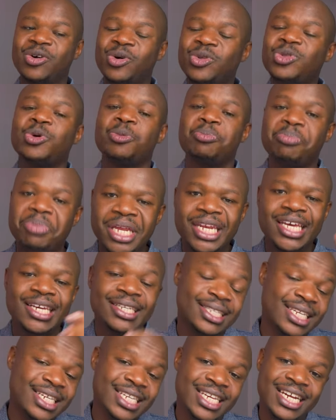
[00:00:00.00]
orthopedic
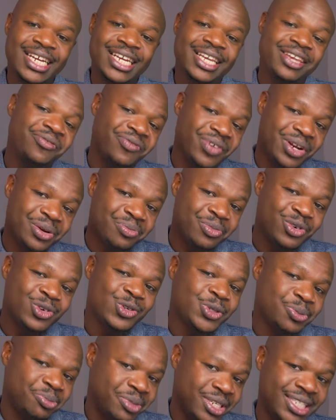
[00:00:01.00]
surgery even
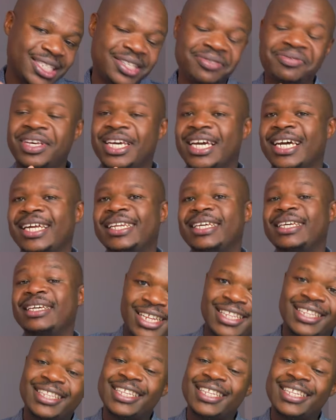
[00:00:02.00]
more specifically,